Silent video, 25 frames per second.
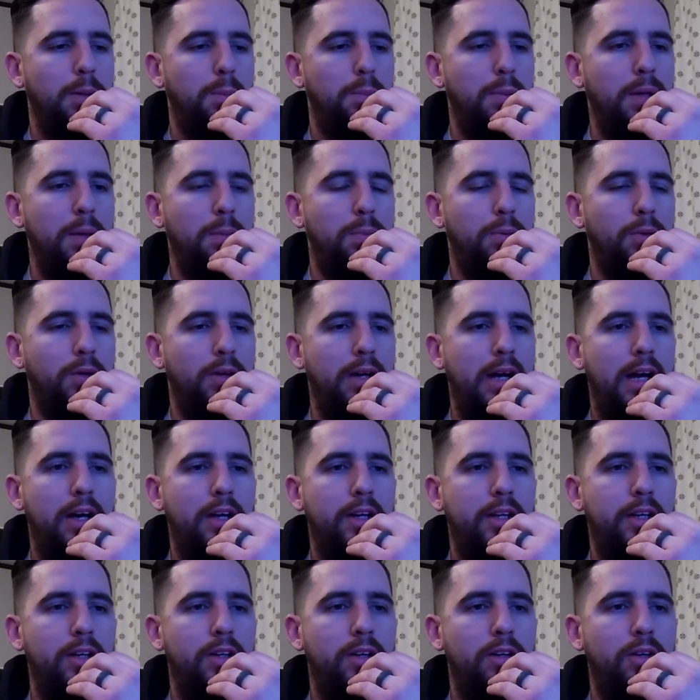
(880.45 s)
People are
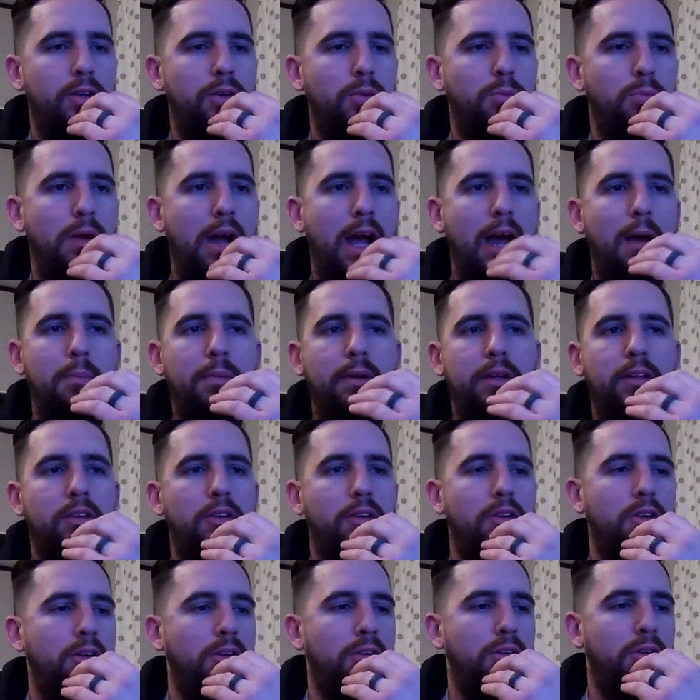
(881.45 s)
out here wrapping
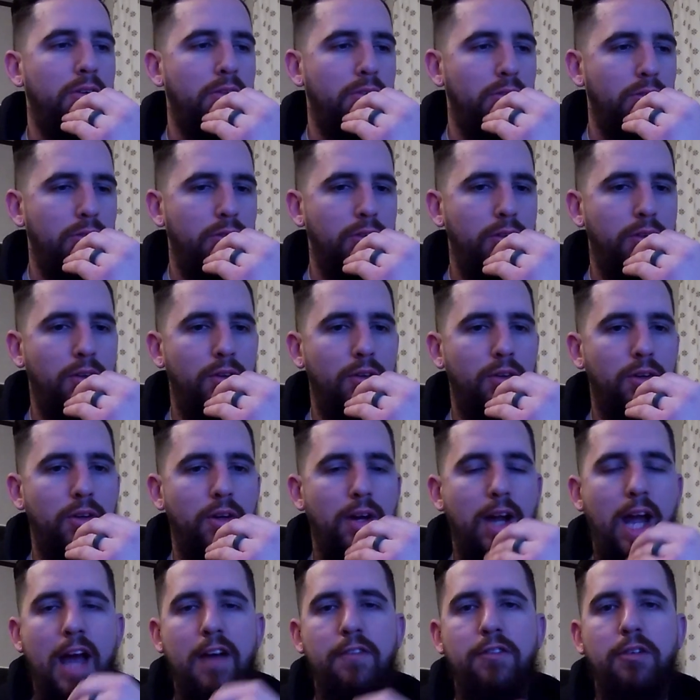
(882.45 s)
their
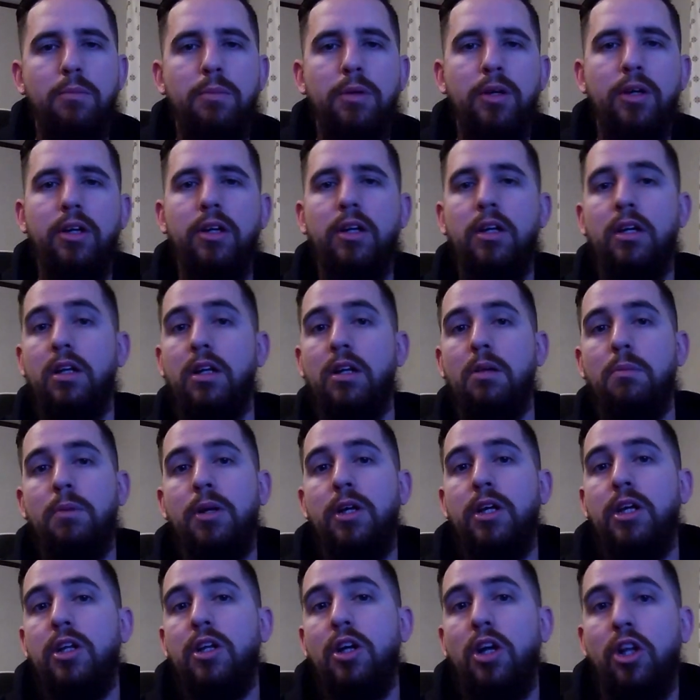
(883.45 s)
$500,000, $1
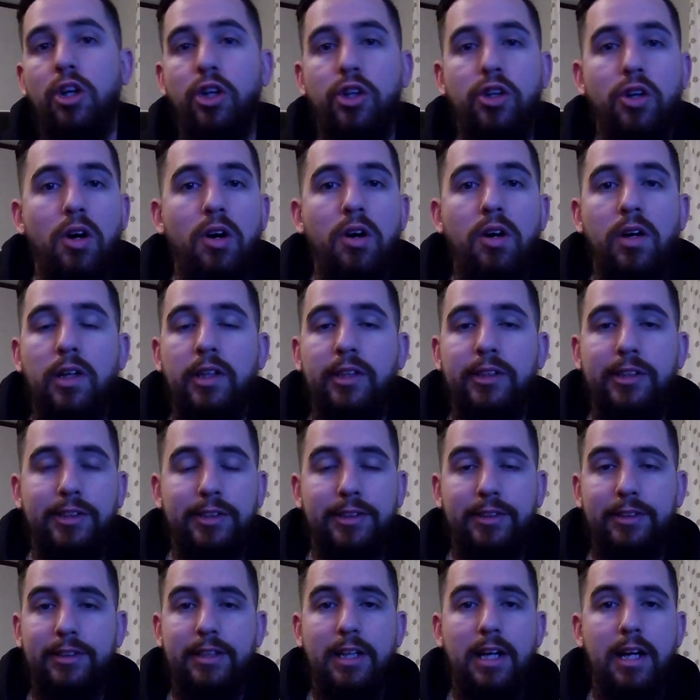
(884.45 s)
million
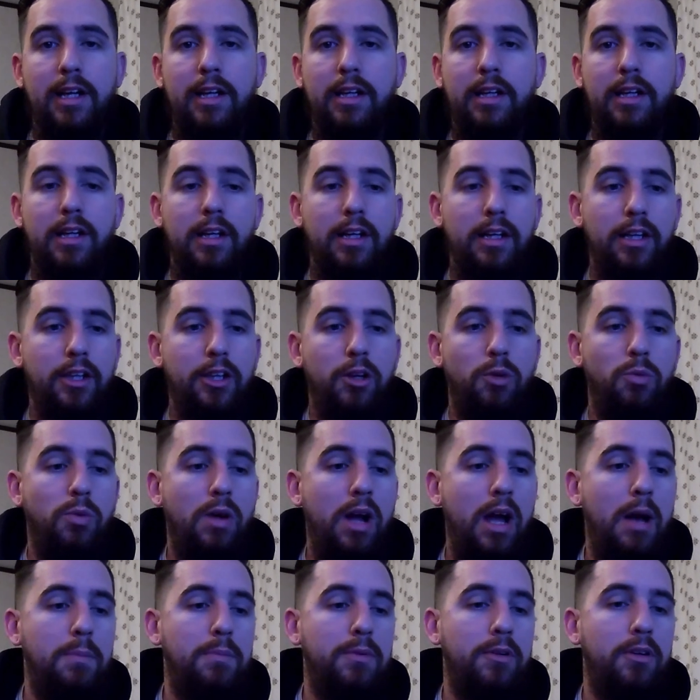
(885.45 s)
cars, okay? They're
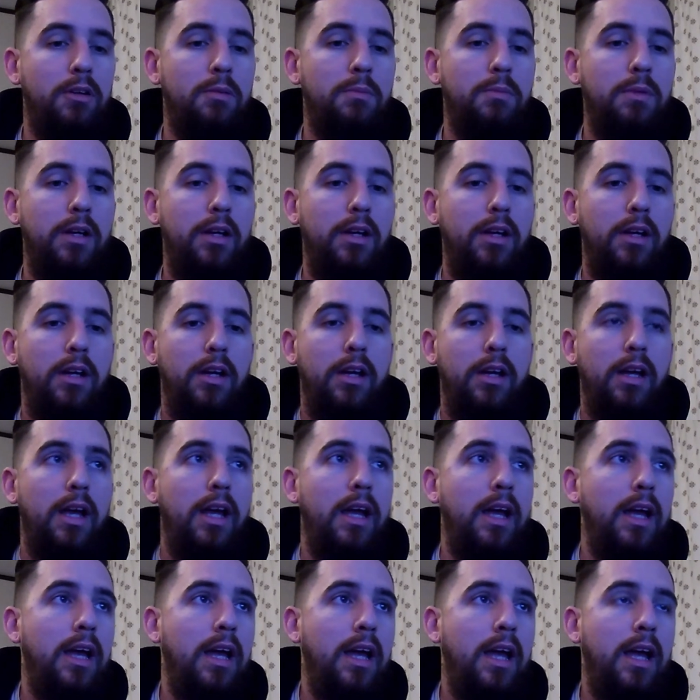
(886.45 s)
wrapping them,
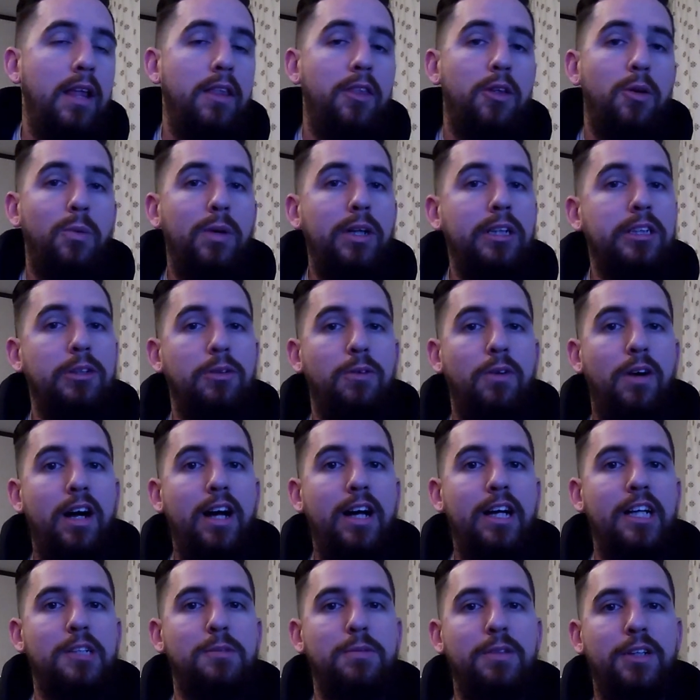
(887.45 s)
and the reason
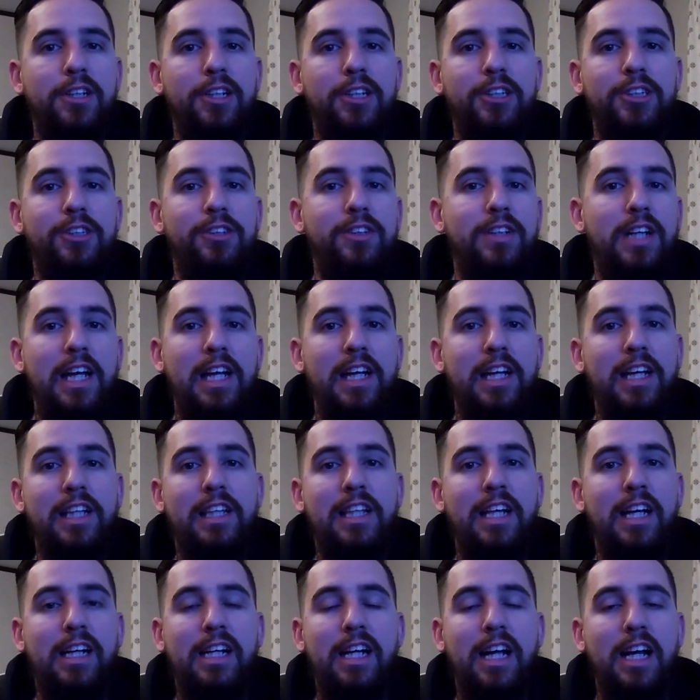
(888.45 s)
why is because you can't
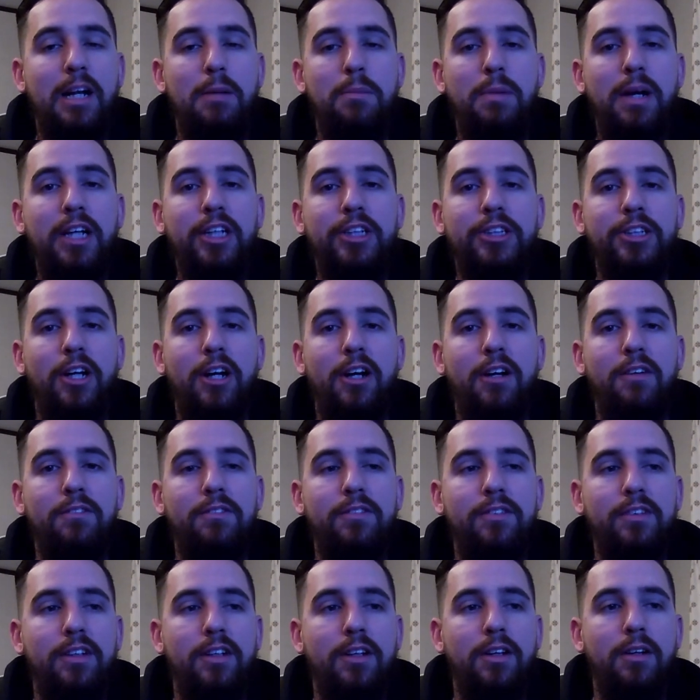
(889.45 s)
get that kind of paint job.
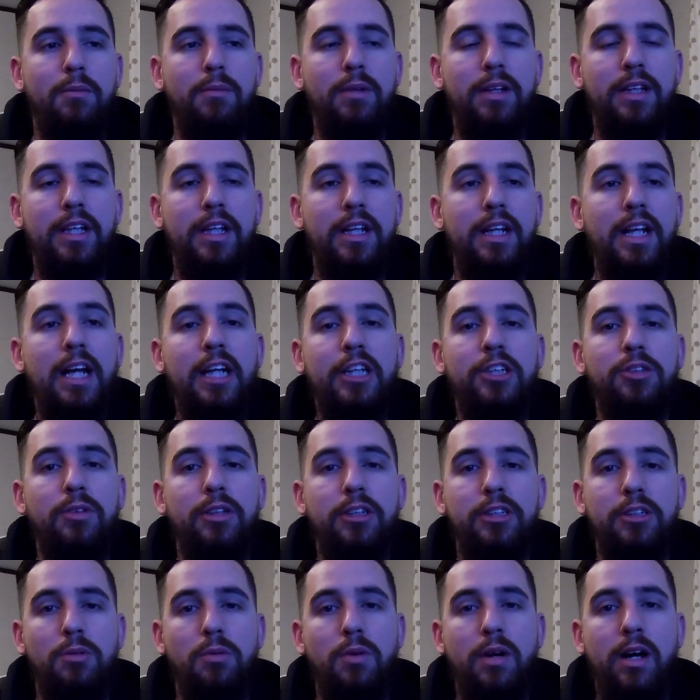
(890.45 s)
And the next
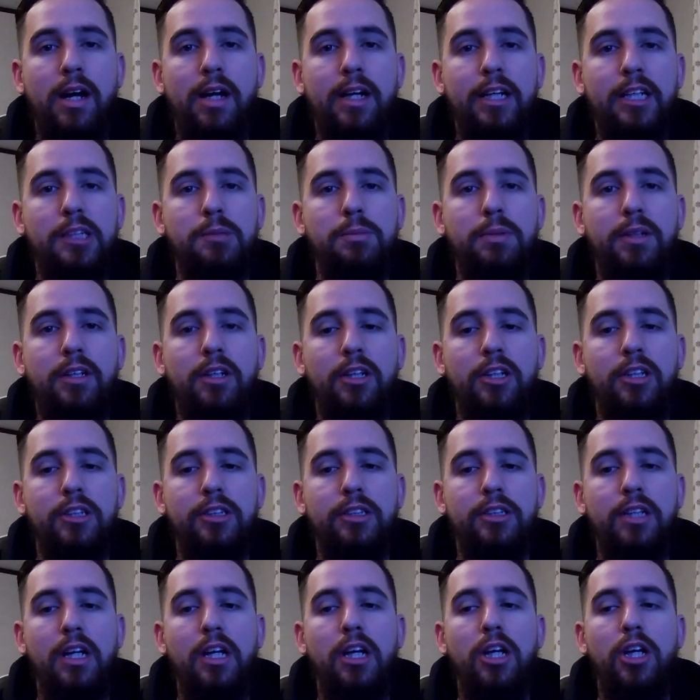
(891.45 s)
reason why is
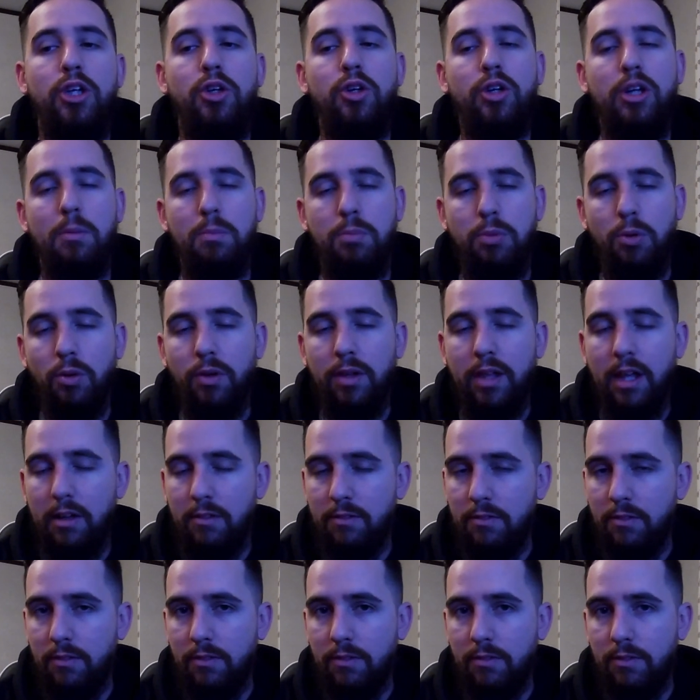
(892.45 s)
because you can pull
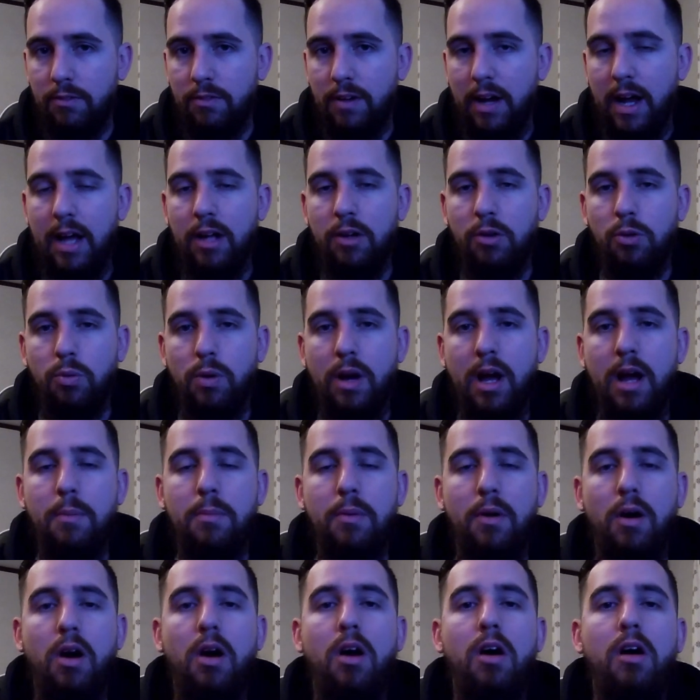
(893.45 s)
that vinyl
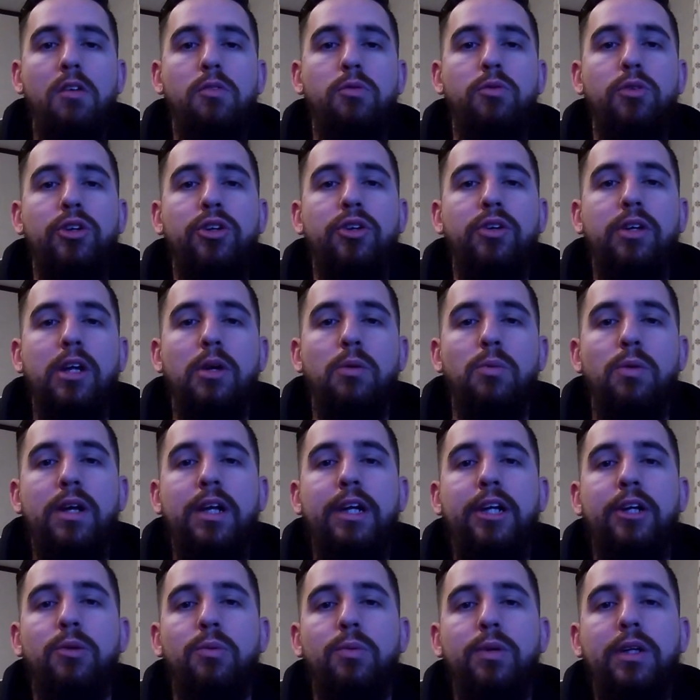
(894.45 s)
wrap off when you get
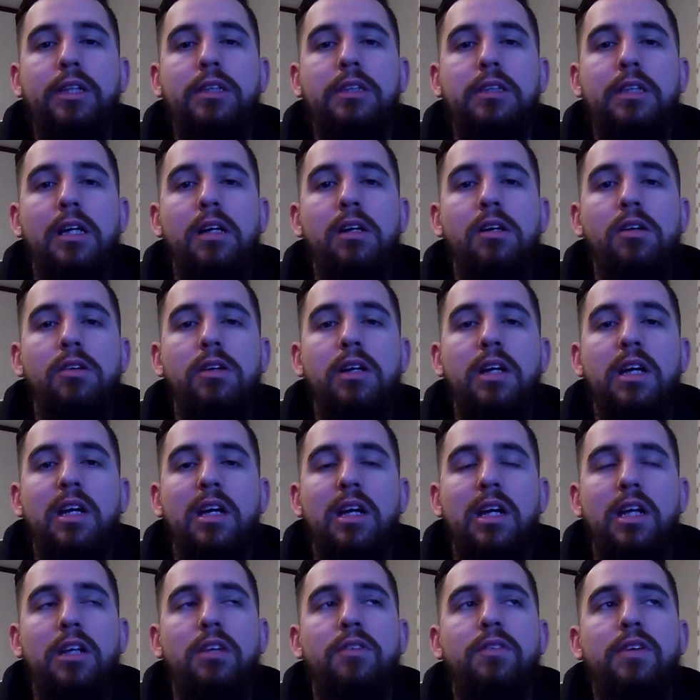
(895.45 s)
ready to resell,
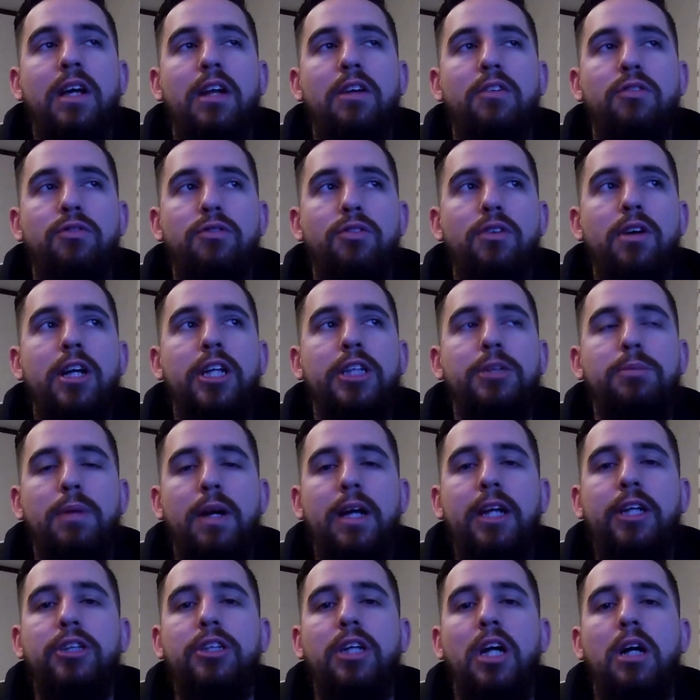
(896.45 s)
and you've got a fresh
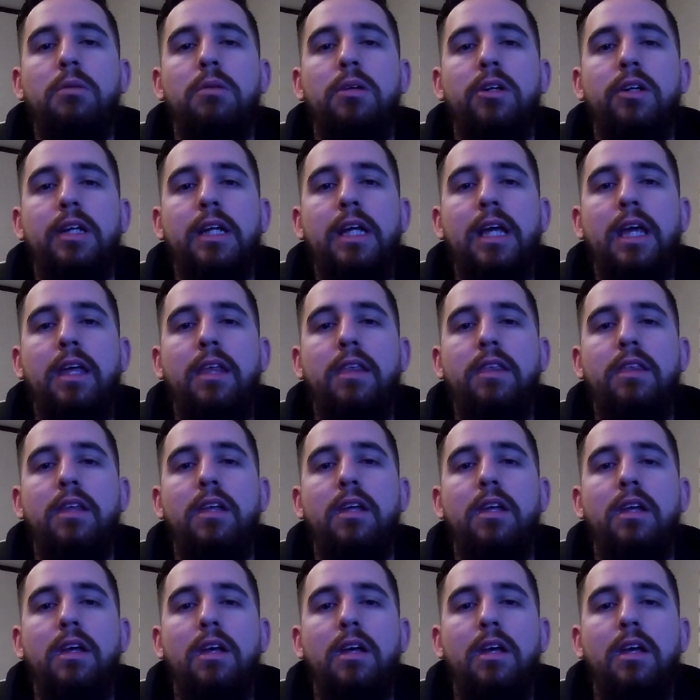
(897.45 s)
paint job underneath.